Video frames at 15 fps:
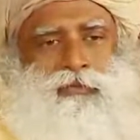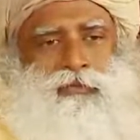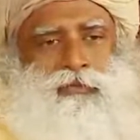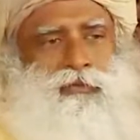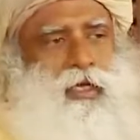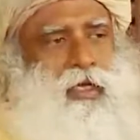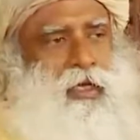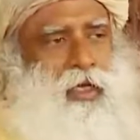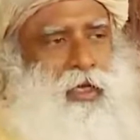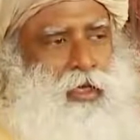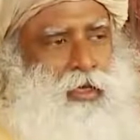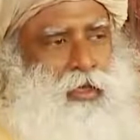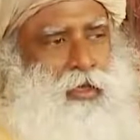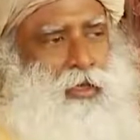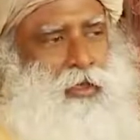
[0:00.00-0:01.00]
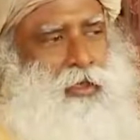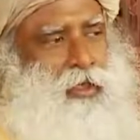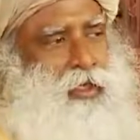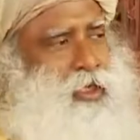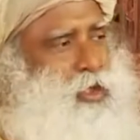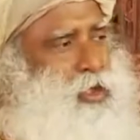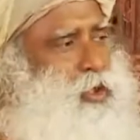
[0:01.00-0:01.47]
one day
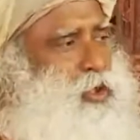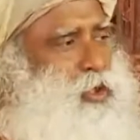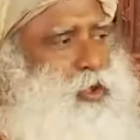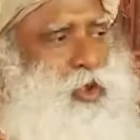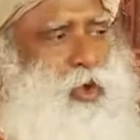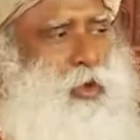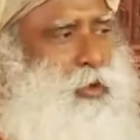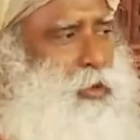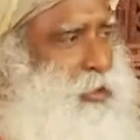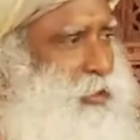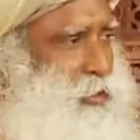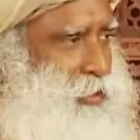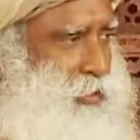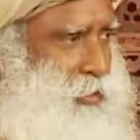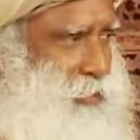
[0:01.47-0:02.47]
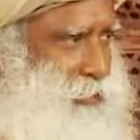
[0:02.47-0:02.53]
king couldn't hold it.